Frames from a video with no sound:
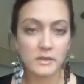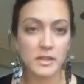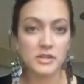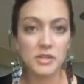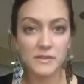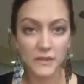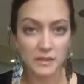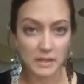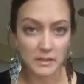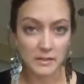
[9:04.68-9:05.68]
This just
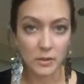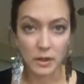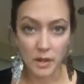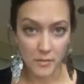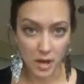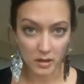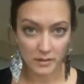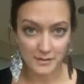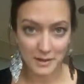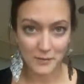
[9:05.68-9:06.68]
feels like silk in a bottle.
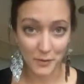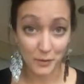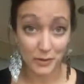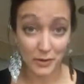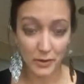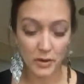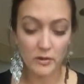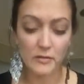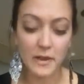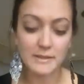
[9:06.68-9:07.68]
It's going to feel really good on
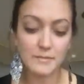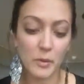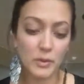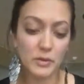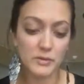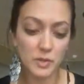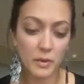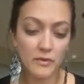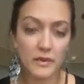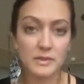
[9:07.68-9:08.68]
your face. But when you do
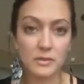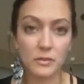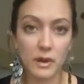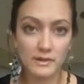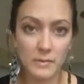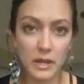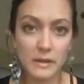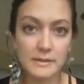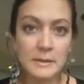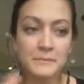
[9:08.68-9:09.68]
wear facial
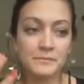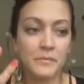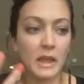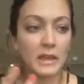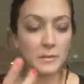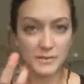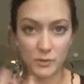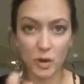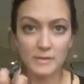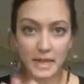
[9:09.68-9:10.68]
cosmetics, it
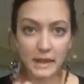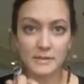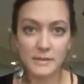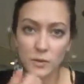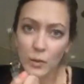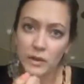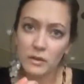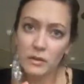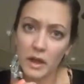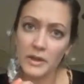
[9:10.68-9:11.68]
absorbs excess
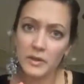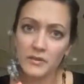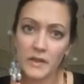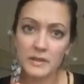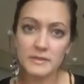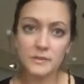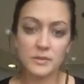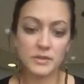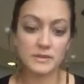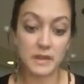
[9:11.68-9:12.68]
oil on your face,
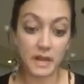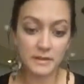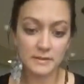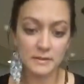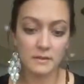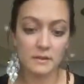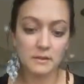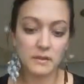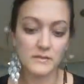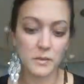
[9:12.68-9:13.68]
which is nice.
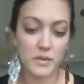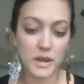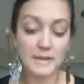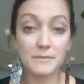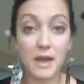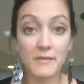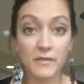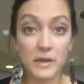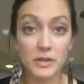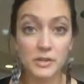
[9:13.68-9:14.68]
Leaves you with a nice matte
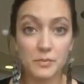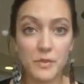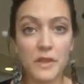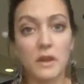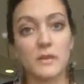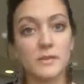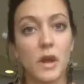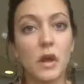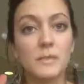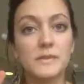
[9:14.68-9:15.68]
finish, but then it also
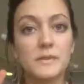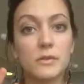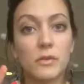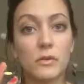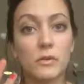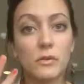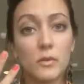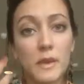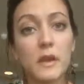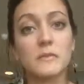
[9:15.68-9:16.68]
helps your
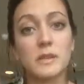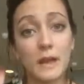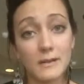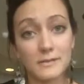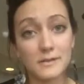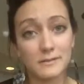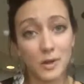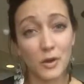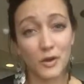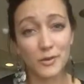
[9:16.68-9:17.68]
makeup to last
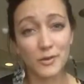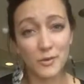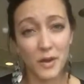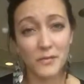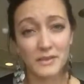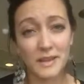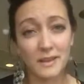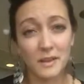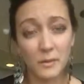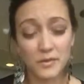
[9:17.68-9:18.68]
longer throughout the
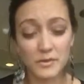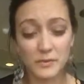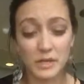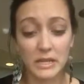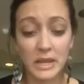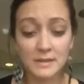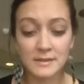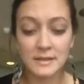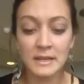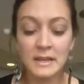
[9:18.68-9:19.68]
day, which is really
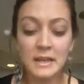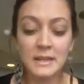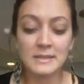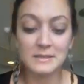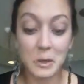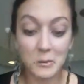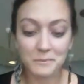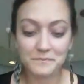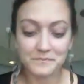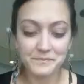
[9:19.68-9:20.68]
nice. So,